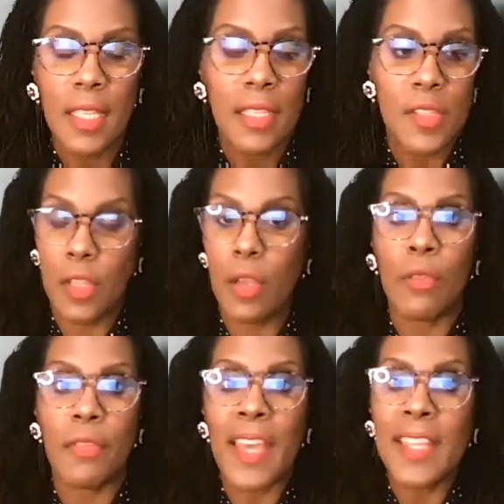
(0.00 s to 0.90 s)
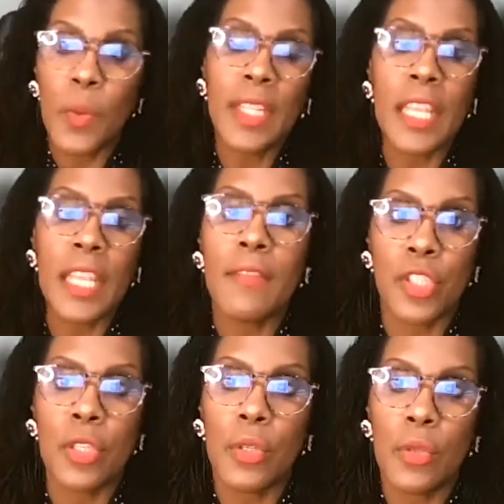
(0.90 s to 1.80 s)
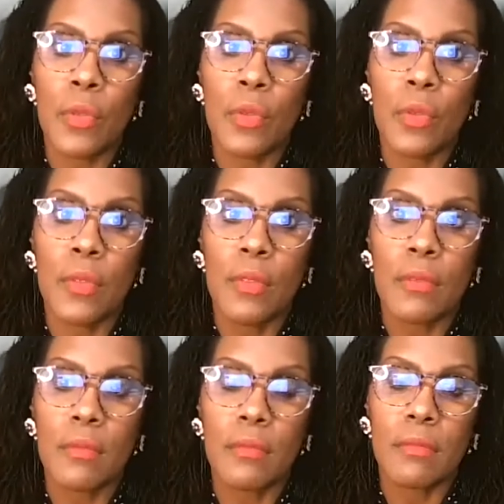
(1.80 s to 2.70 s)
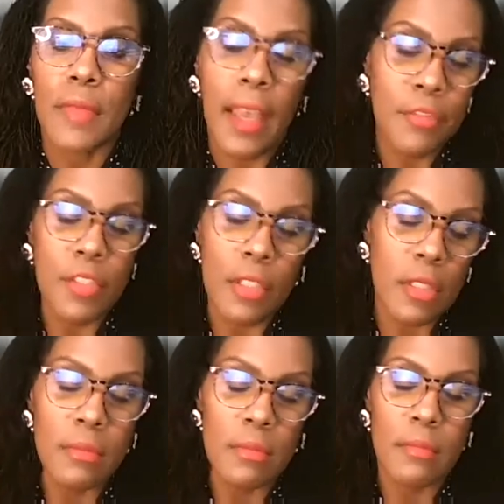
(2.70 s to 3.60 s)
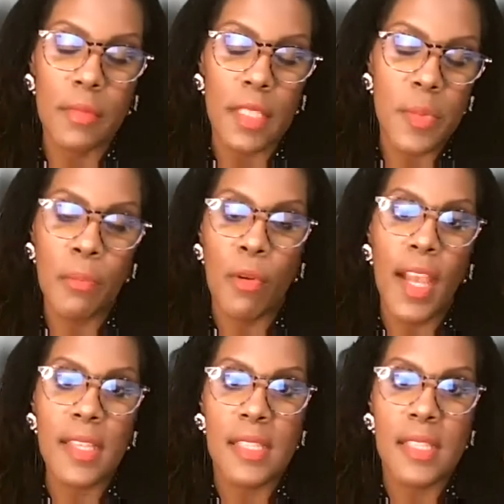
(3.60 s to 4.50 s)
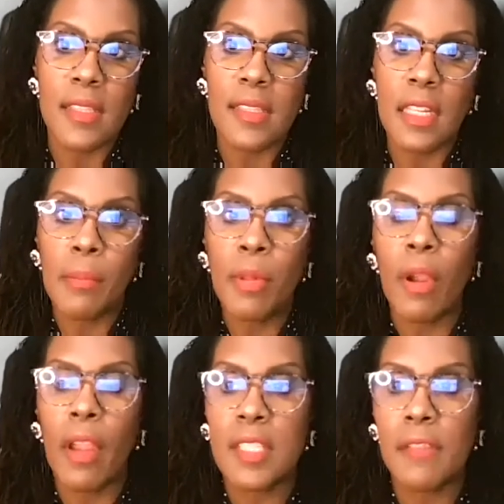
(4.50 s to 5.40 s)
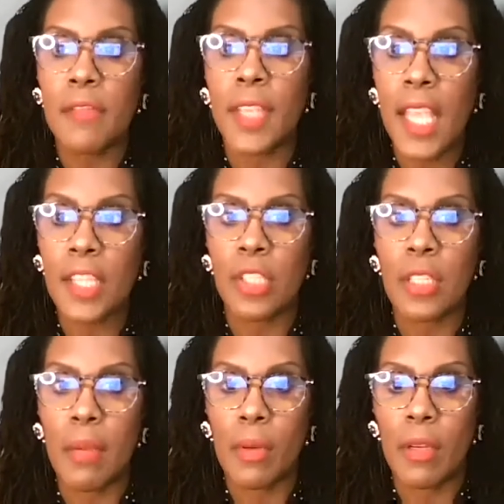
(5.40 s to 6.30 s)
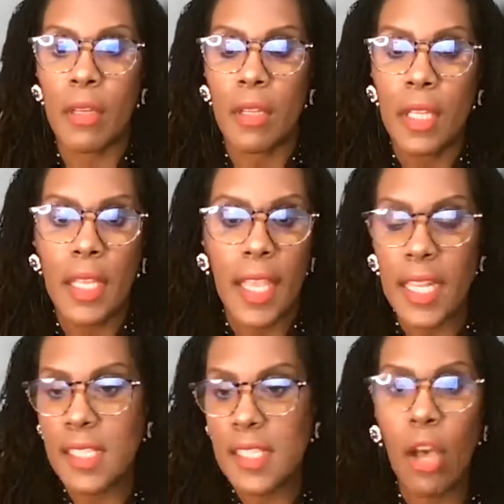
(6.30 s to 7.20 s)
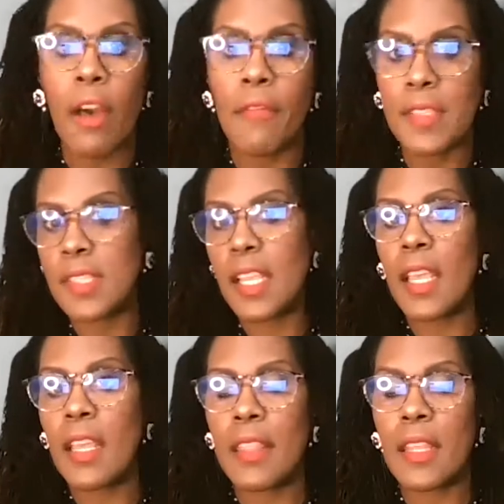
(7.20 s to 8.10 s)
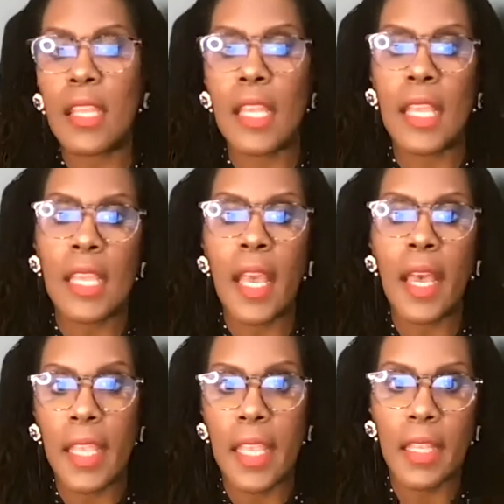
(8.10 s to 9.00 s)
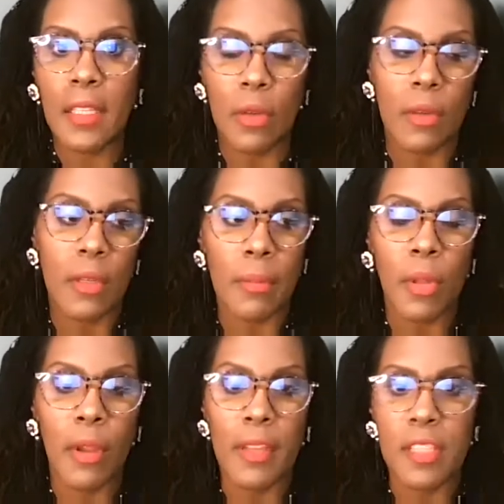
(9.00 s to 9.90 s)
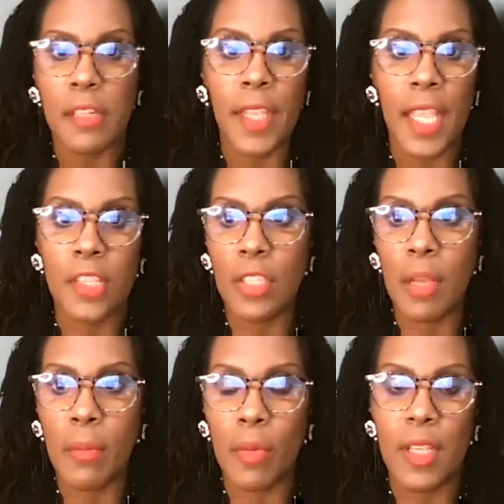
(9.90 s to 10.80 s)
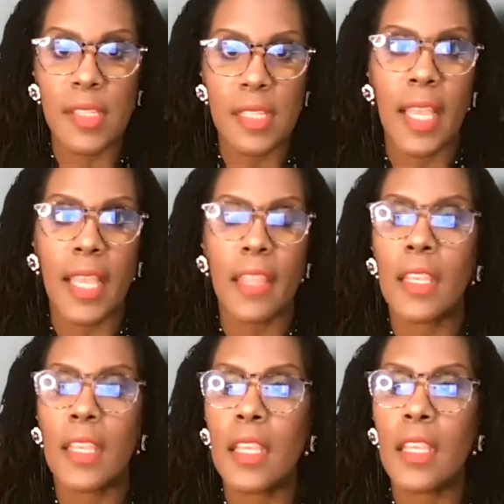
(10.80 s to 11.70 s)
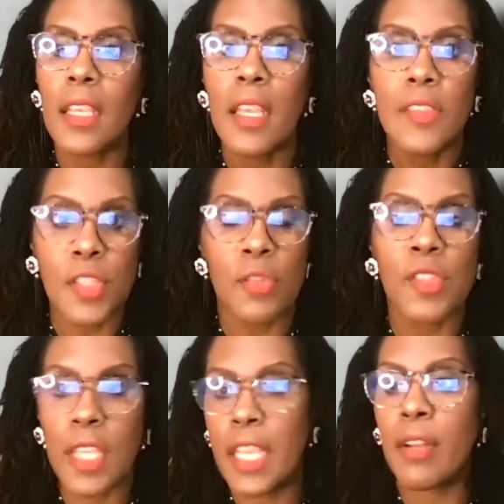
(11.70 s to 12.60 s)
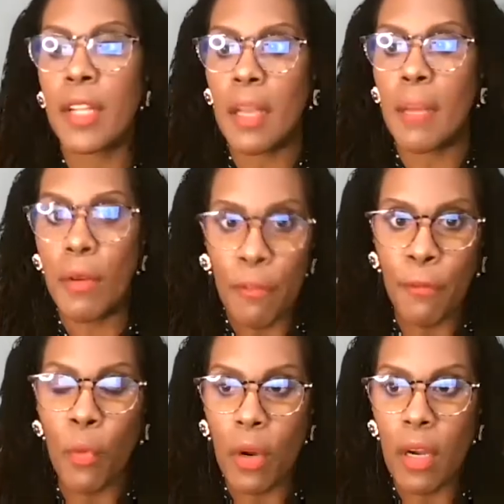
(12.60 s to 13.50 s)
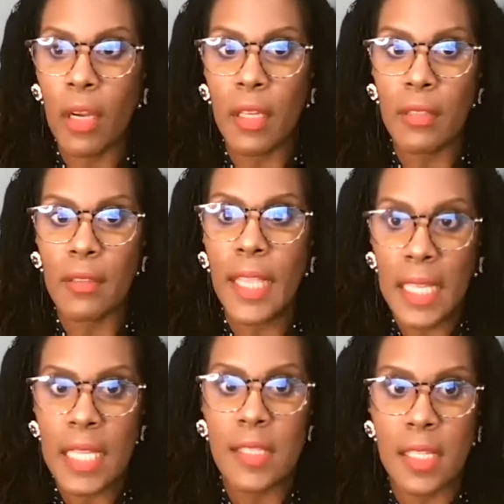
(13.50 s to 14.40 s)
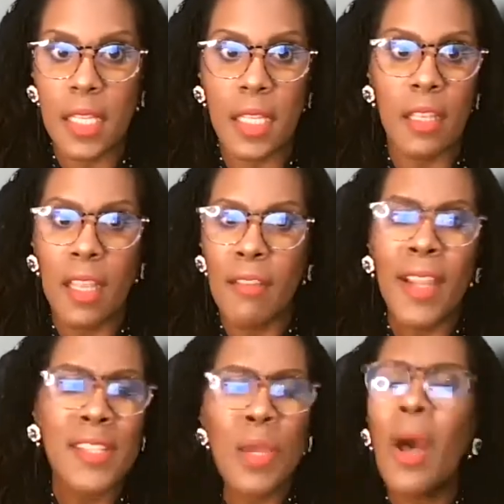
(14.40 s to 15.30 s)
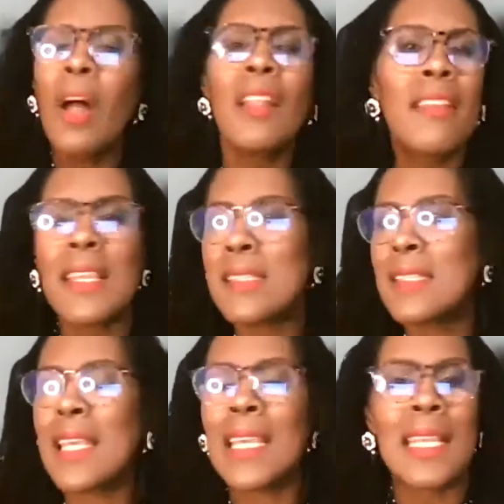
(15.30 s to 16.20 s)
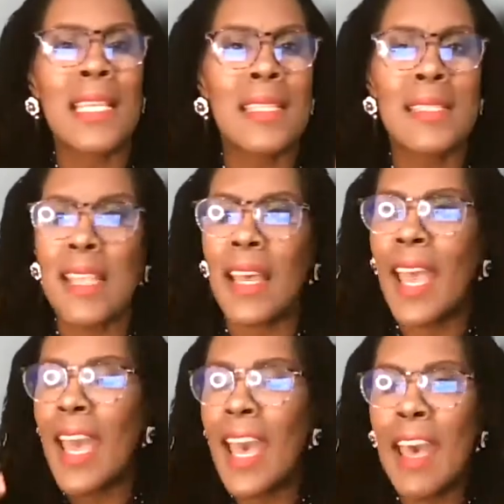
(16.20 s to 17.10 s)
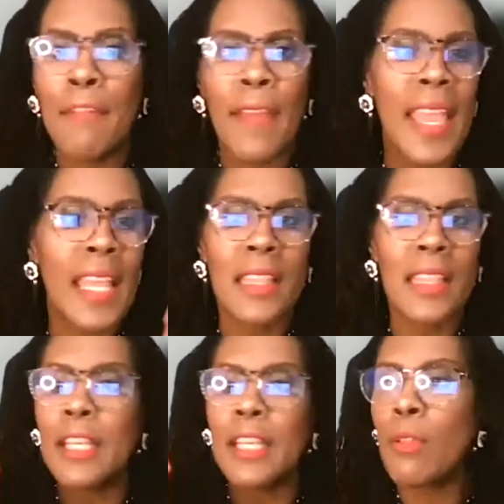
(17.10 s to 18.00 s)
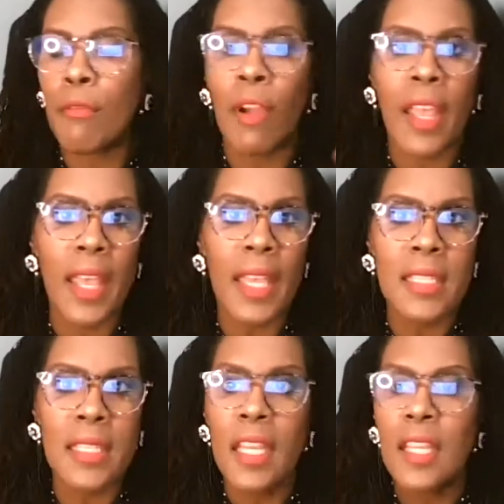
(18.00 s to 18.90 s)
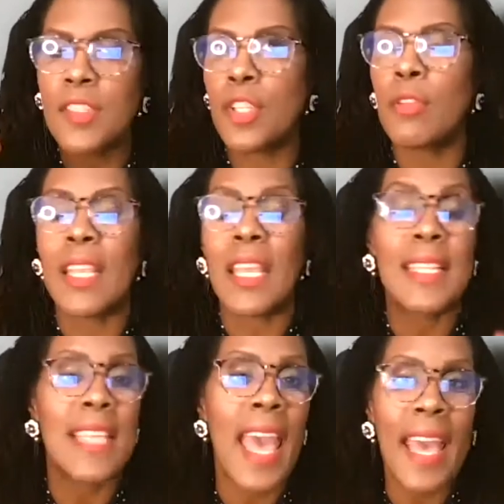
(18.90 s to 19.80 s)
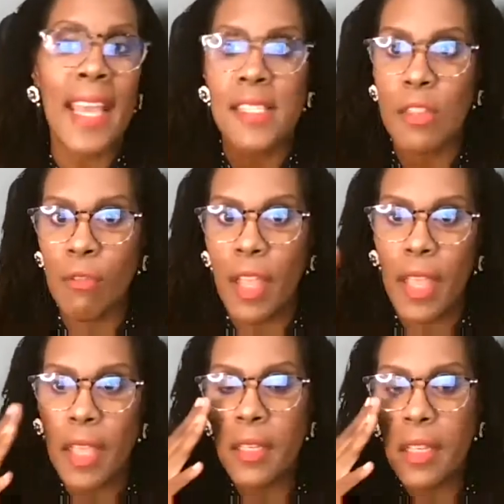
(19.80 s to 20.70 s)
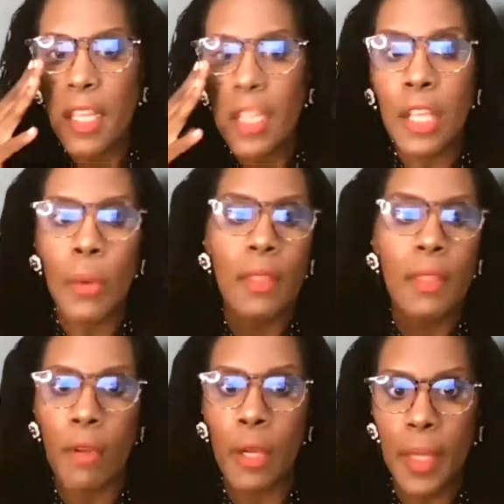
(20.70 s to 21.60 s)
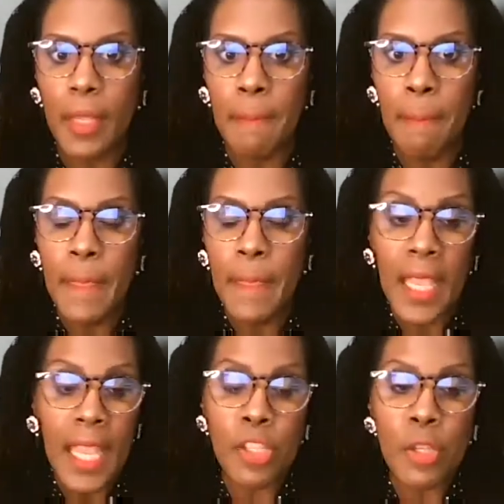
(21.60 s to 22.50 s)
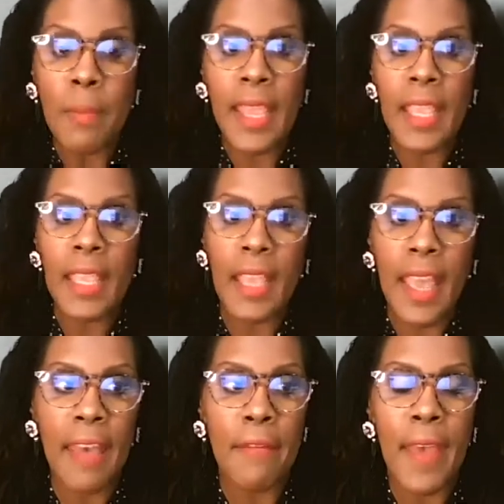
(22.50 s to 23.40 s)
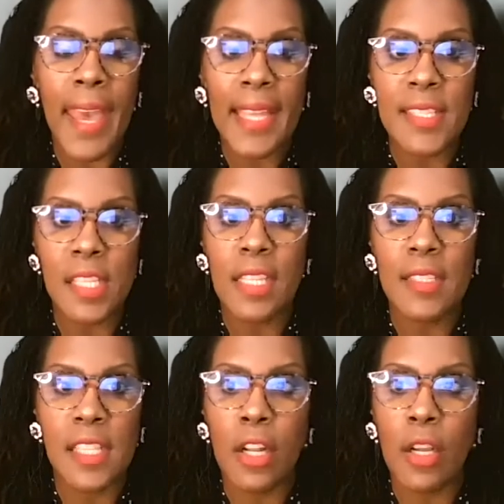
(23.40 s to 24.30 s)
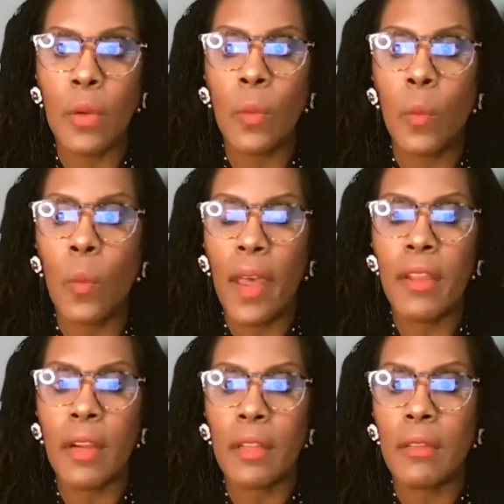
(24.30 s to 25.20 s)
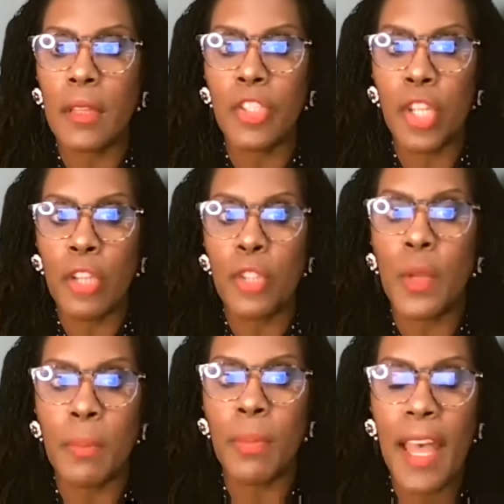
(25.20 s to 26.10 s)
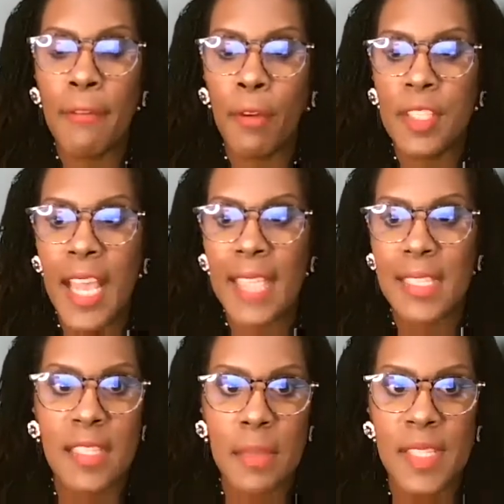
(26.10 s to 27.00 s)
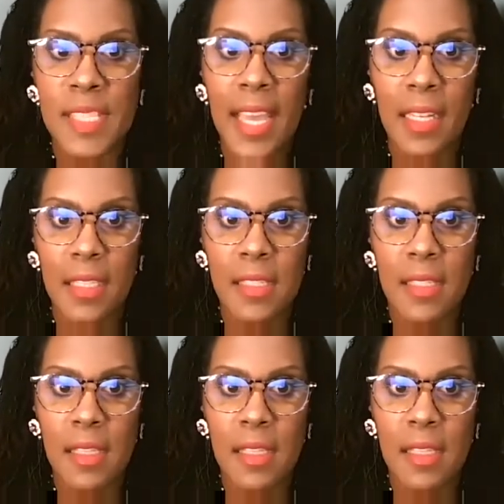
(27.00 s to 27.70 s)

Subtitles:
So that's what gives you, after it's been processed, an employer identification number. And as I often say, the EIN or employer identification number is like the Social Security number for an entity, right? So all of these things have a legal thread, certainly a tax thread going through it. And you may have had to consider whether the church would apply for tax exempt status.